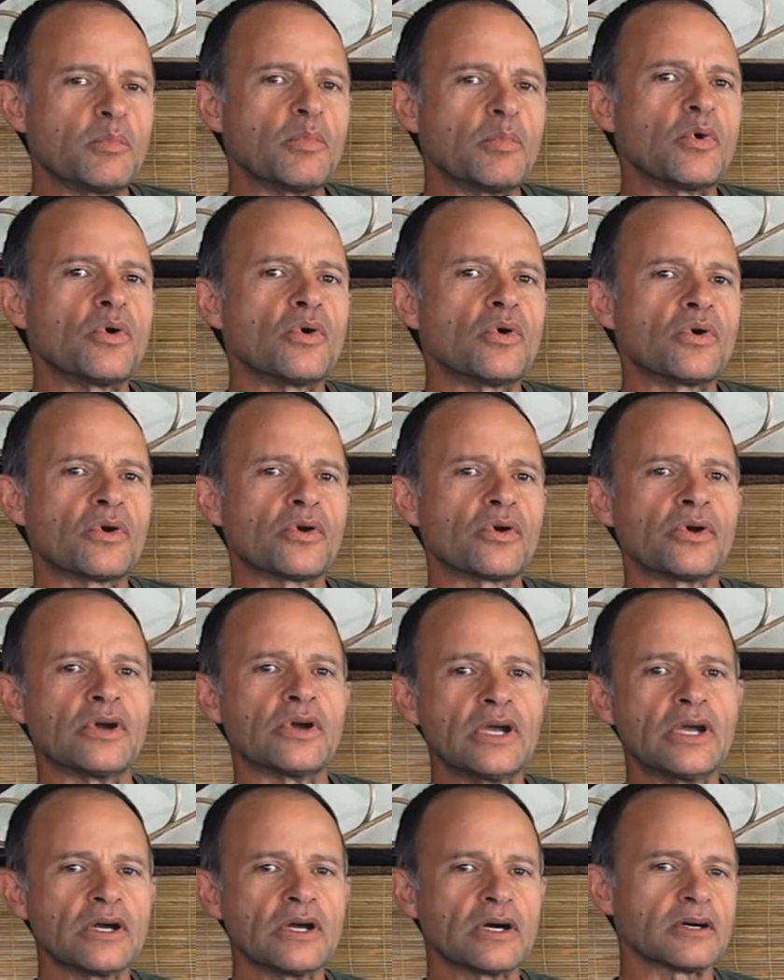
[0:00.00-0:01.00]

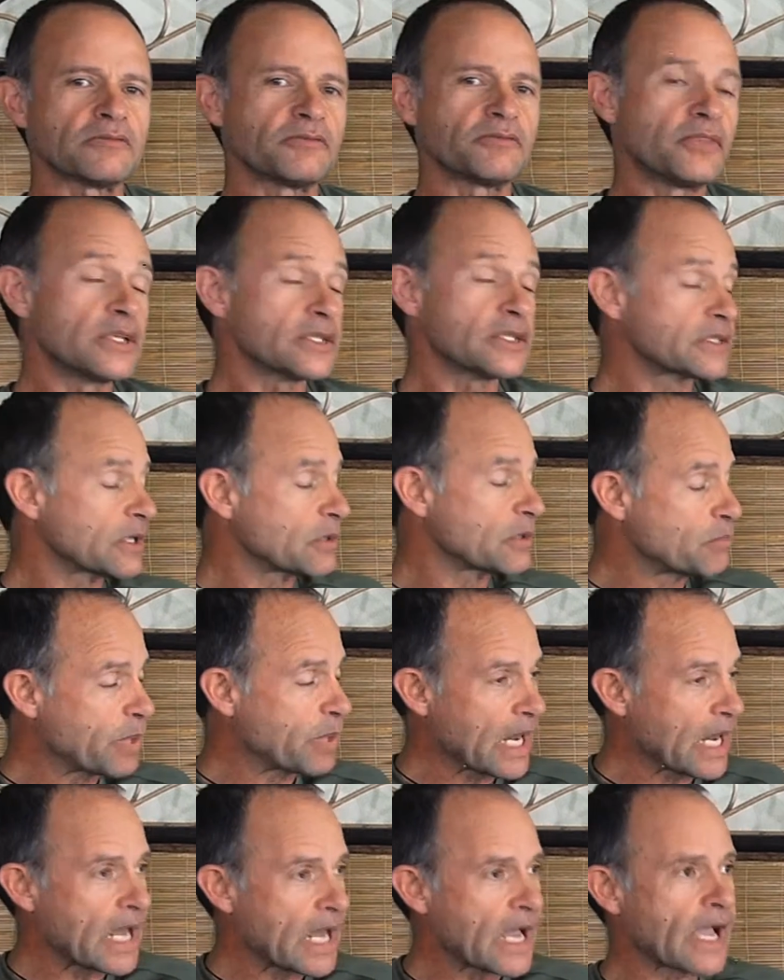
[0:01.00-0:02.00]
more of this
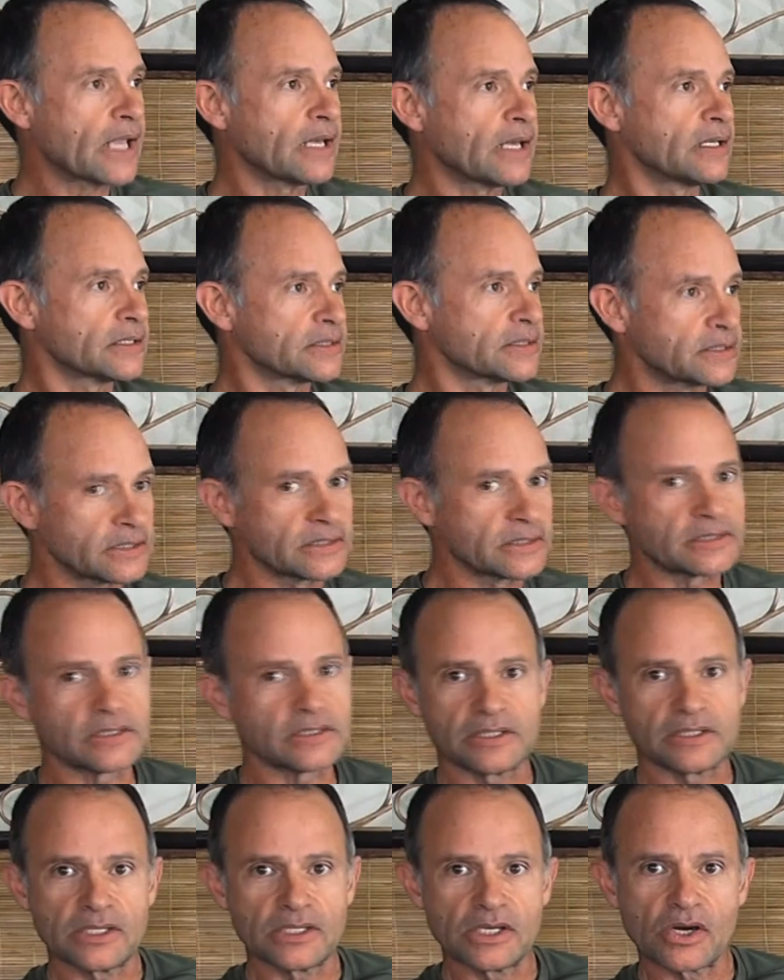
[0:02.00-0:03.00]
applied
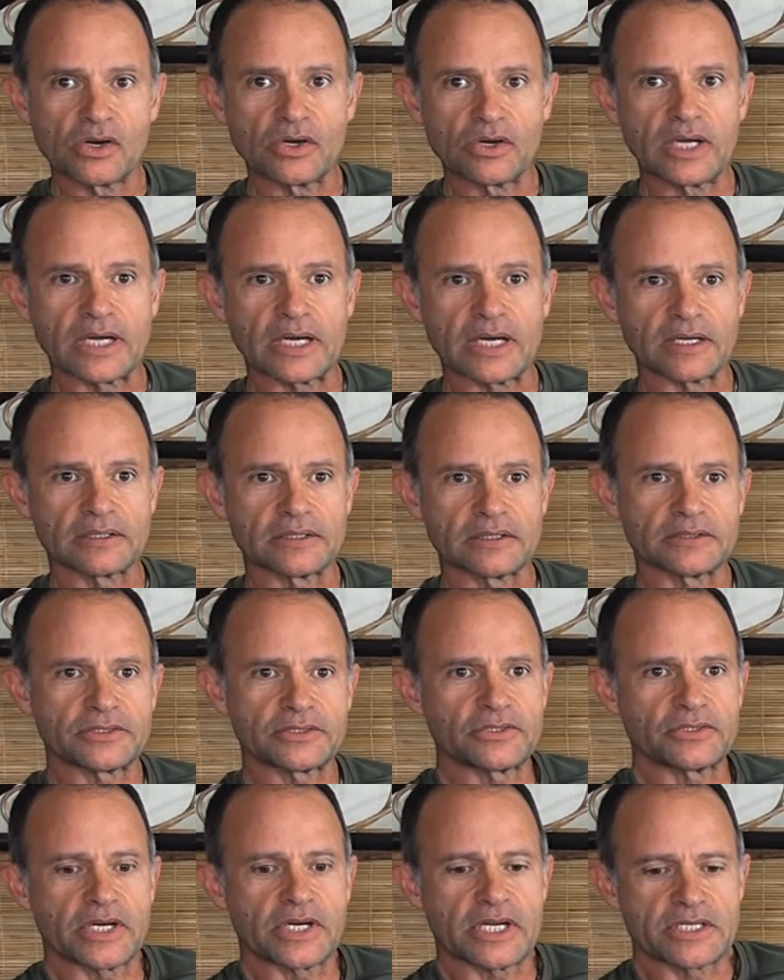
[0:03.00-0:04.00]
assisted yoga, the
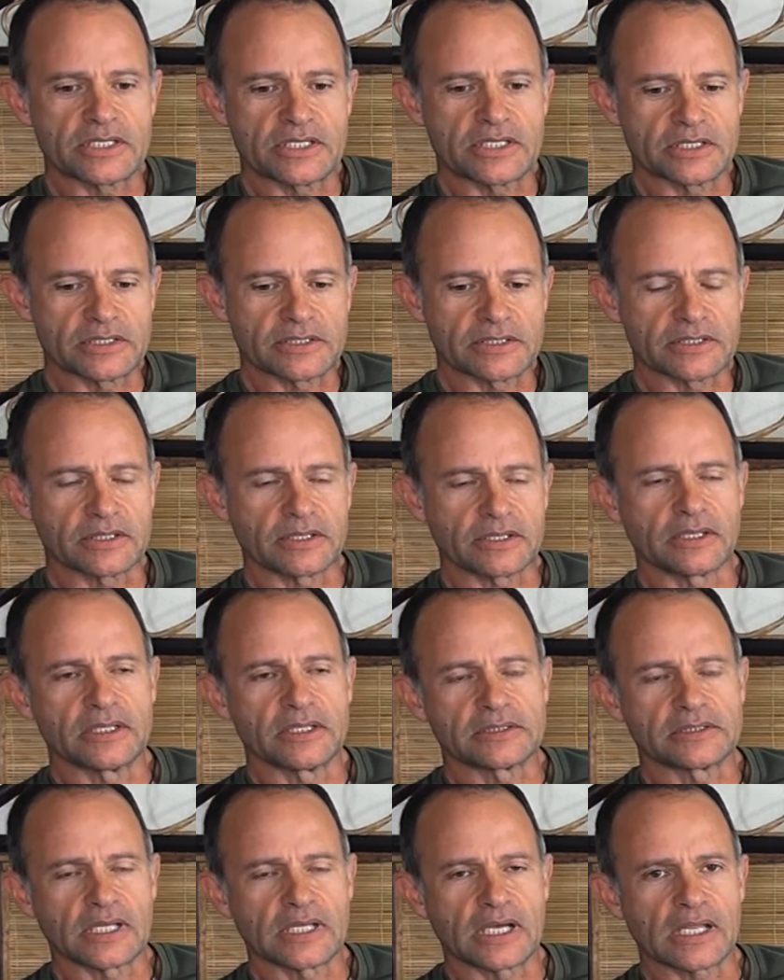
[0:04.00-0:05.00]
stretches and
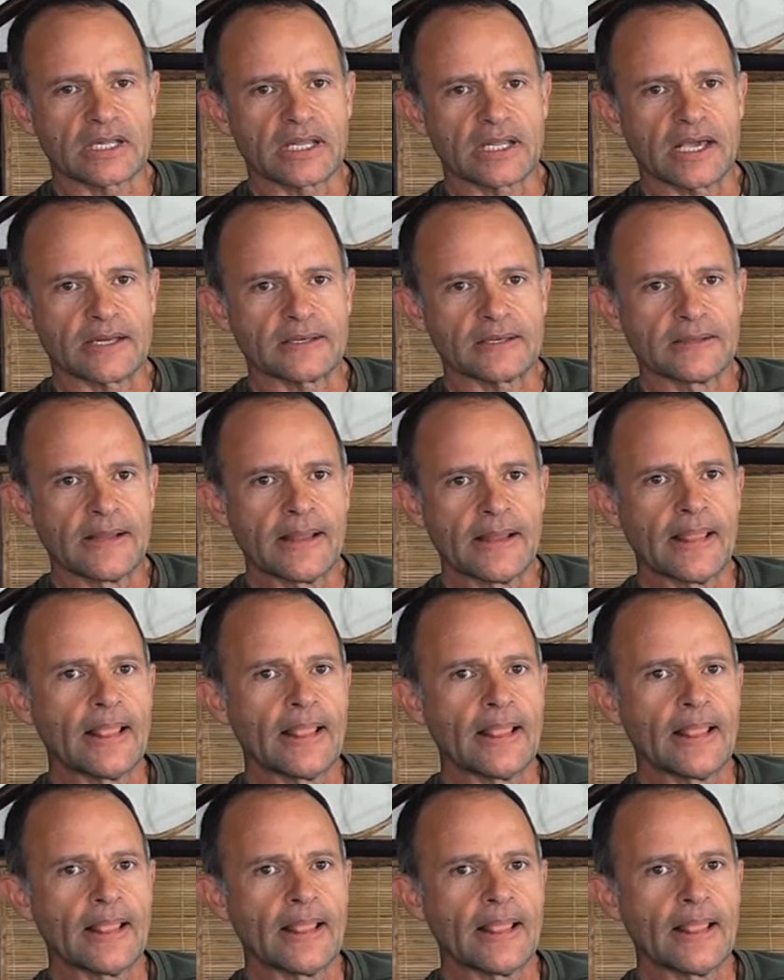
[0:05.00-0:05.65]
things like that.